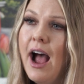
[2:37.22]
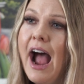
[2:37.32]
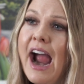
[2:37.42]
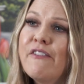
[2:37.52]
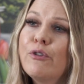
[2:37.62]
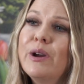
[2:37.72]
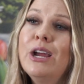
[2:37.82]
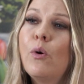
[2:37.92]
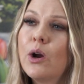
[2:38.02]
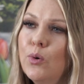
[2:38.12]

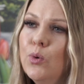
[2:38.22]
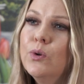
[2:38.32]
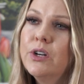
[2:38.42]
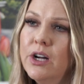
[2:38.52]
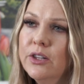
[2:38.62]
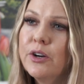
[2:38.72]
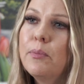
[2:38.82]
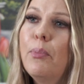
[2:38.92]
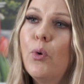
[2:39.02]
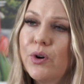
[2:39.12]
ivory or cool
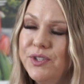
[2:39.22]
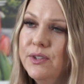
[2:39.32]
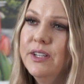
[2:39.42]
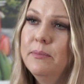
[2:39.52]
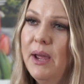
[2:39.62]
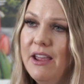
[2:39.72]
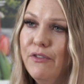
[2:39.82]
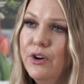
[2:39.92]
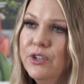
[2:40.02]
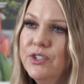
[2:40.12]
colored porcelain
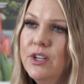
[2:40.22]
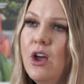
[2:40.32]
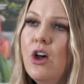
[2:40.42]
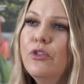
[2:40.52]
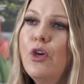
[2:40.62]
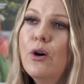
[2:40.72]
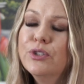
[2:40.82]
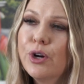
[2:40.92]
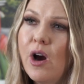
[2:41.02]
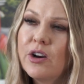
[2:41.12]
pavers.
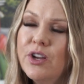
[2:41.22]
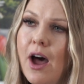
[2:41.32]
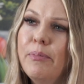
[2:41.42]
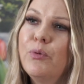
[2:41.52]
Those are our top